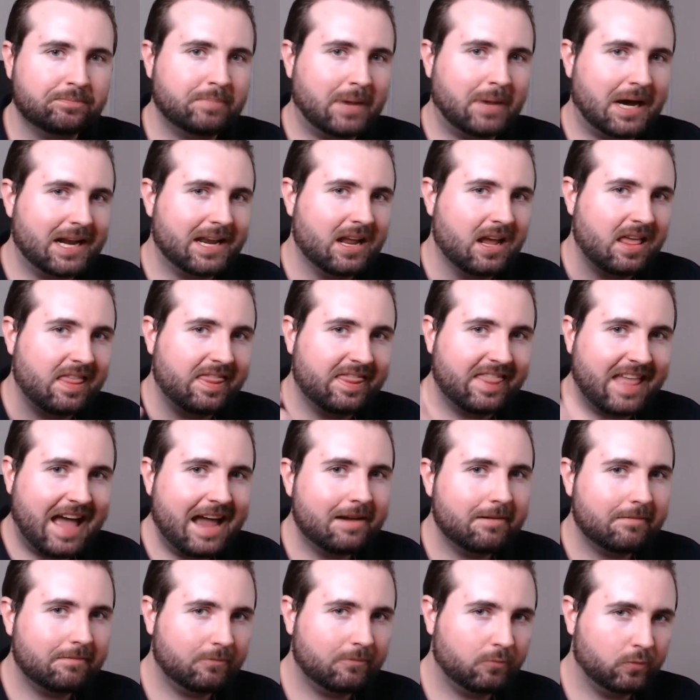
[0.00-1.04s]
But
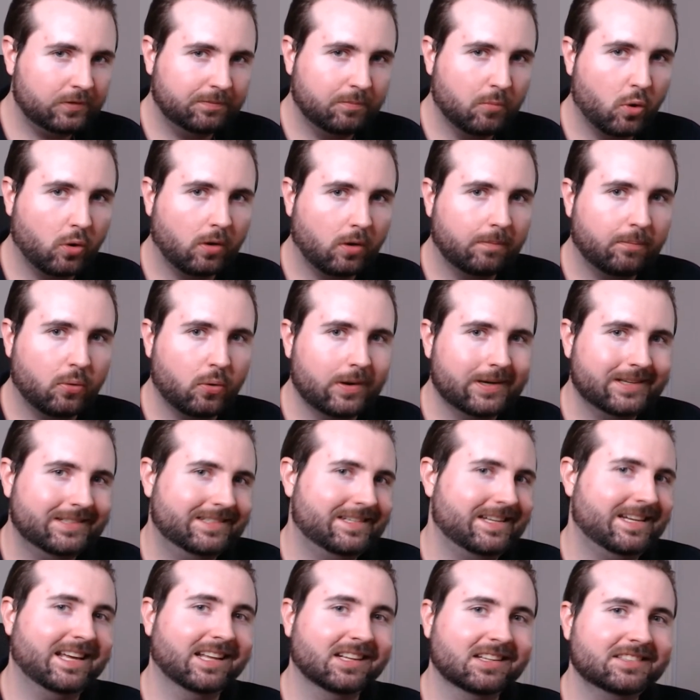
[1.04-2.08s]
that was more a point
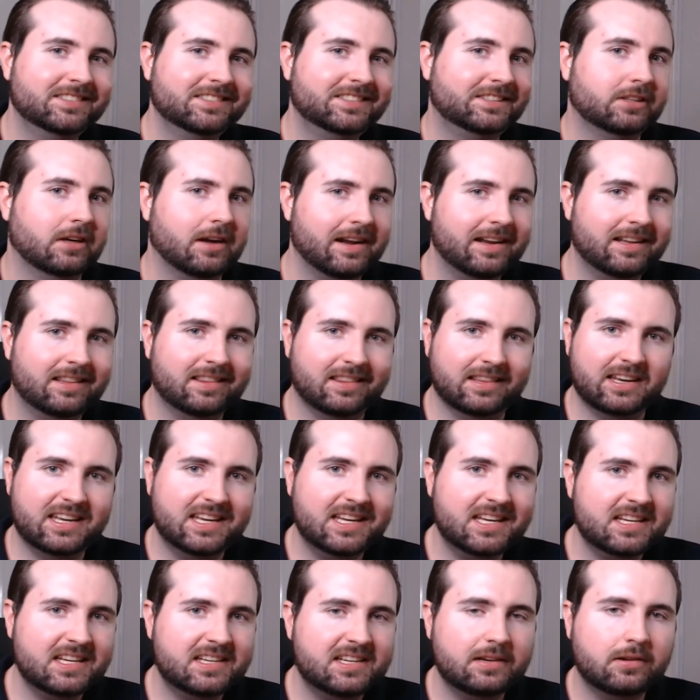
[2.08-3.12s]
to illustrate the
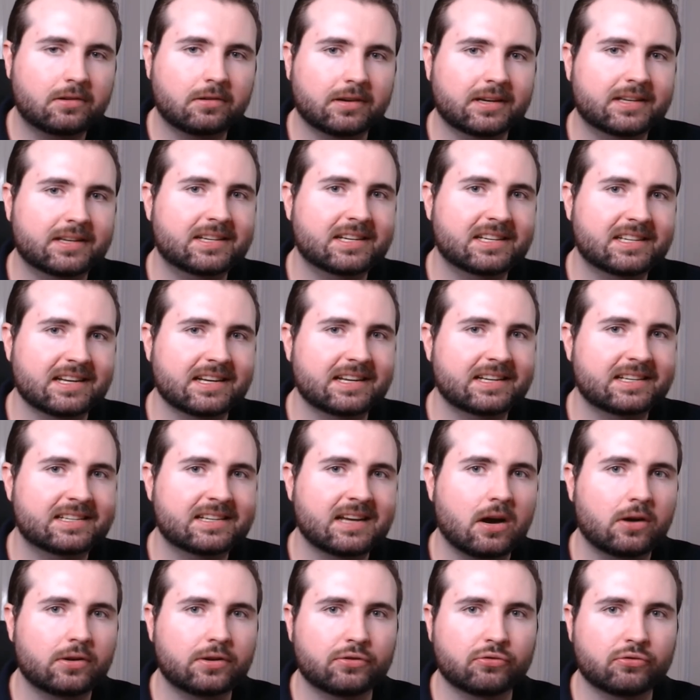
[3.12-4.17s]
nitty-gritty
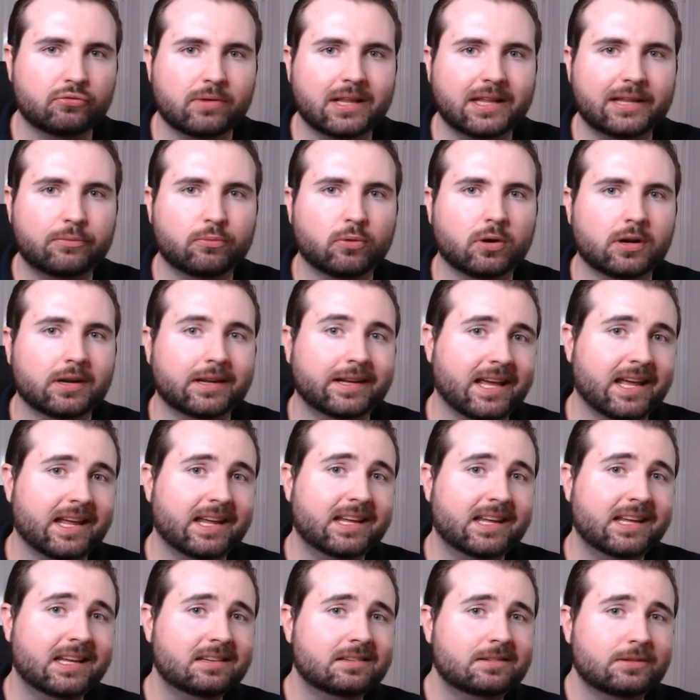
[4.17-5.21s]
detail you really want to get
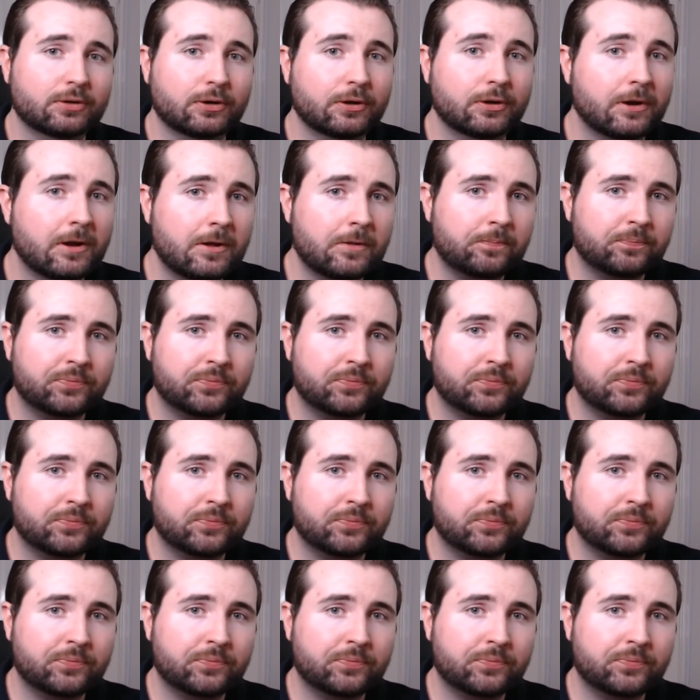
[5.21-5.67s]
into.